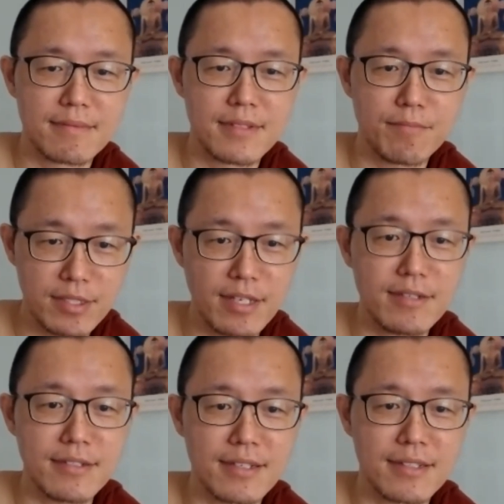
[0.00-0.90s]
Make
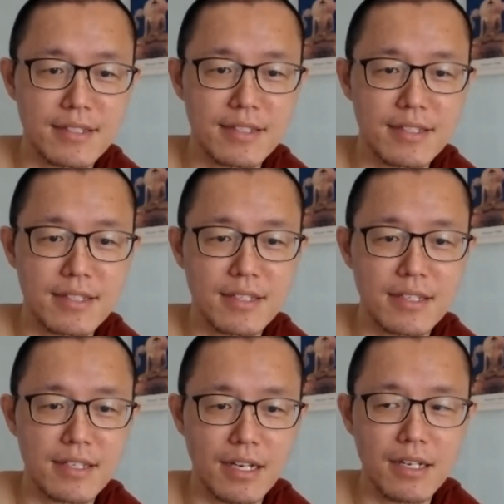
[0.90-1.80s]
sense?
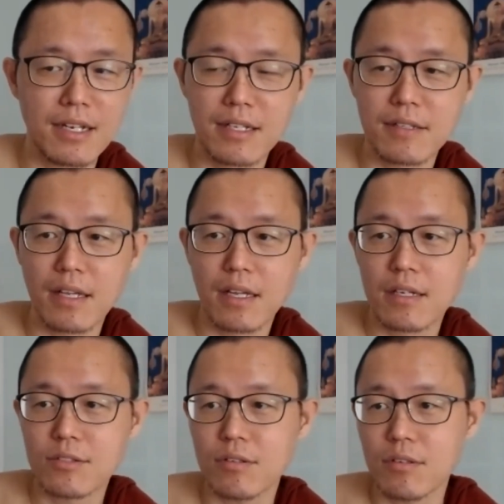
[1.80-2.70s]
Yeah.
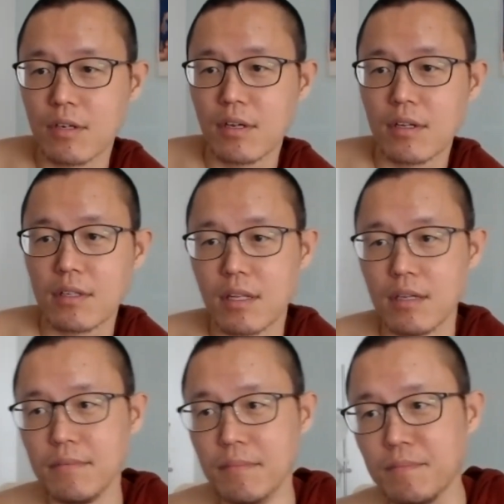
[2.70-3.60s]
So,
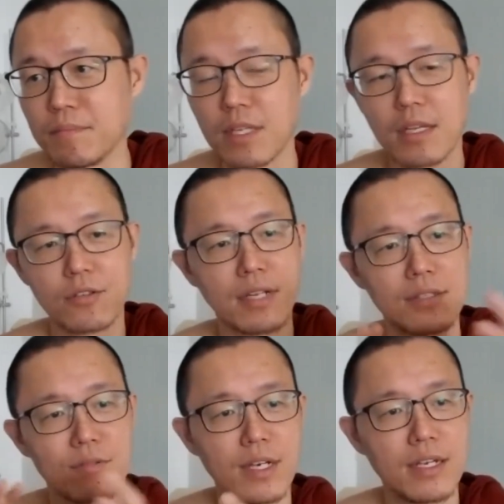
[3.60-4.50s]
so
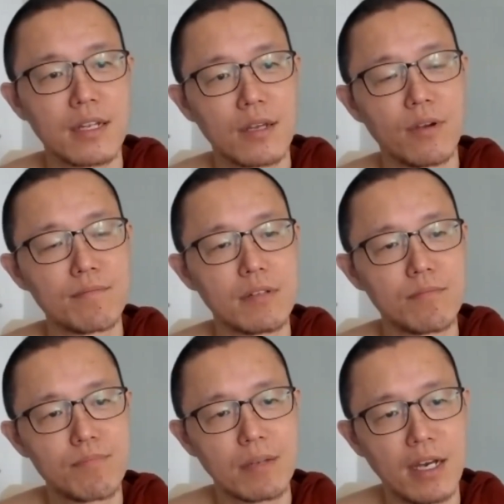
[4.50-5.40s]
that's why when
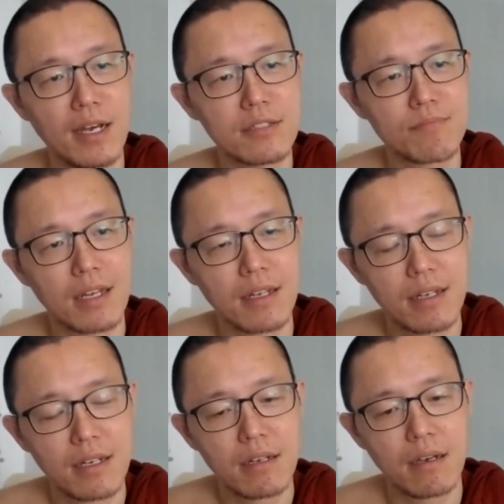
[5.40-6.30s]
people ask,
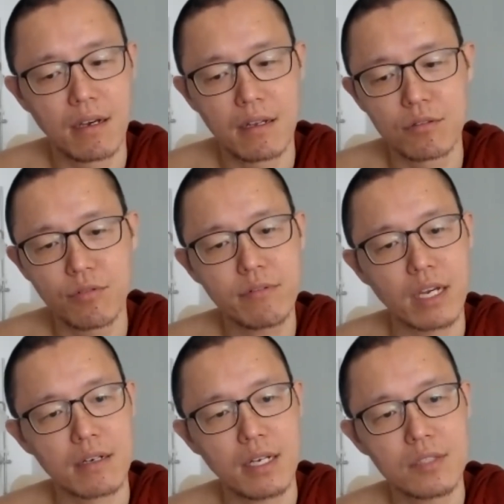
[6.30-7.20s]
do we
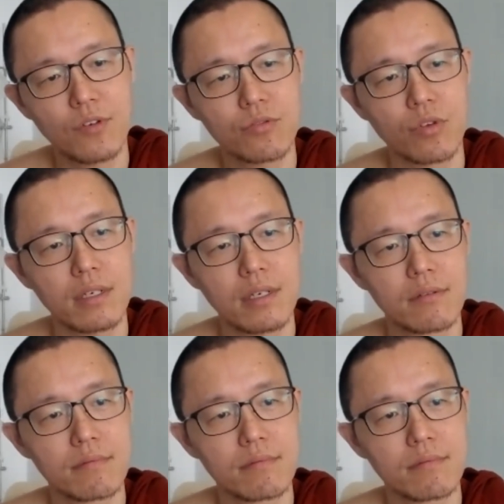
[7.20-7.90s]
recognize Feng Shui?